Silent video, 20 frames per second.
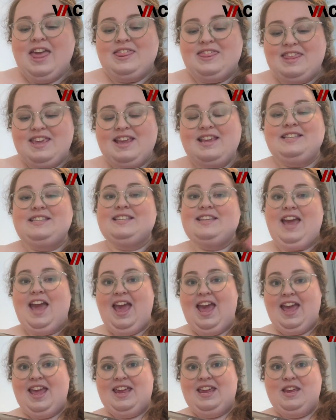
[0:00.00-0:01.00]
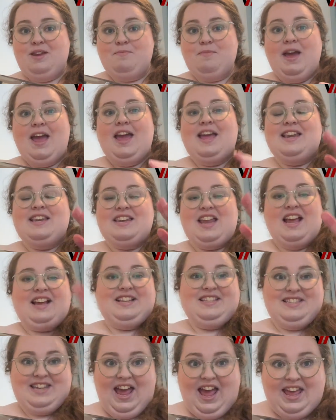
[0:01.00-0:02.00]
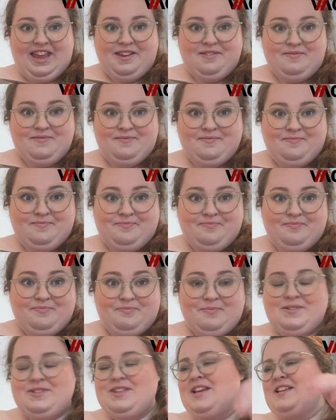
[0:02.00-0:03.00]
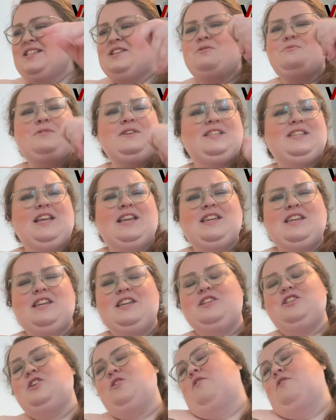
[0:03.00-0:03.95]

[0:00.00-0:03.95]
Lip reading: This came next day. When they said, oh, we're sending it to you,